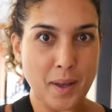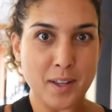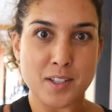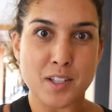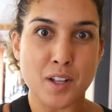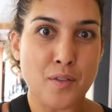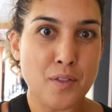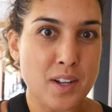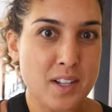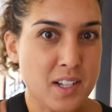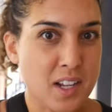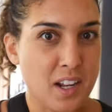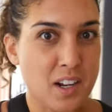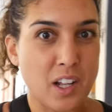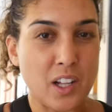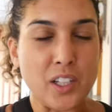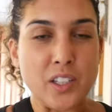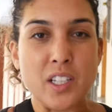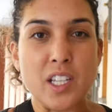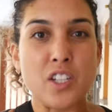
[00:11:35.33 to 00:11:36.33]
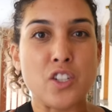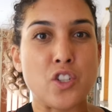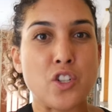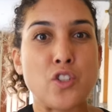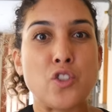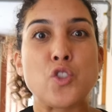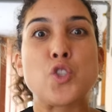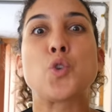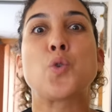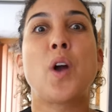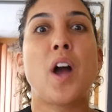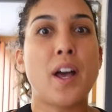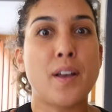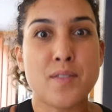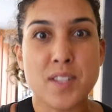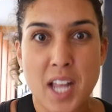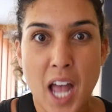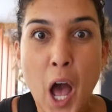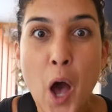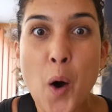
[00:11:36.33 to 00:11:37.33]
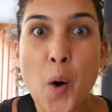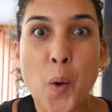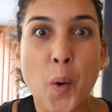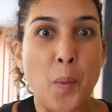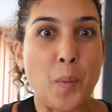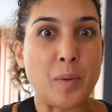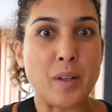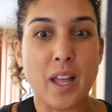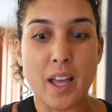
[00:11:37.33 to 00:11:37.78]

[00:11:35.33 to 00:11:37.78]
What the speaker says: Pasta Fresca Naldi just drives that home.